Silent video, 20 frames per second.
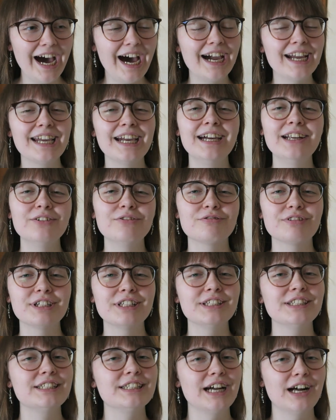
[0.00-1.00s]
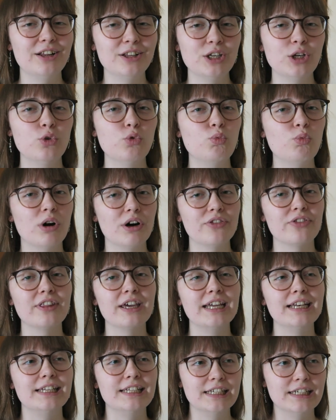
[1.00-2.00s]
I can't really tell you what
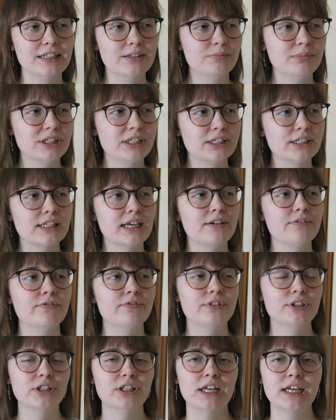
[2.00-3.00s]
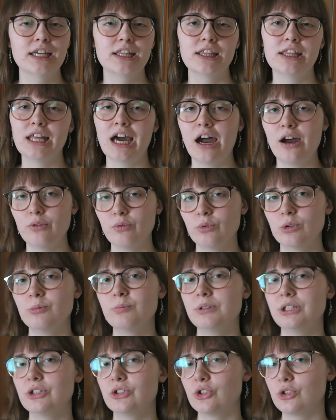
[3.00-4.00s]
they did because I feel like that
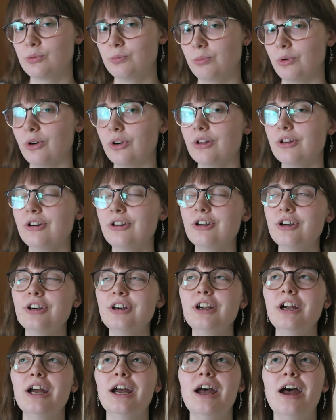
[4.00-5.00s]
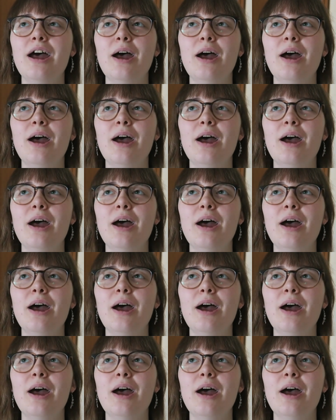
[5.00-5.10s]
would be a spoiler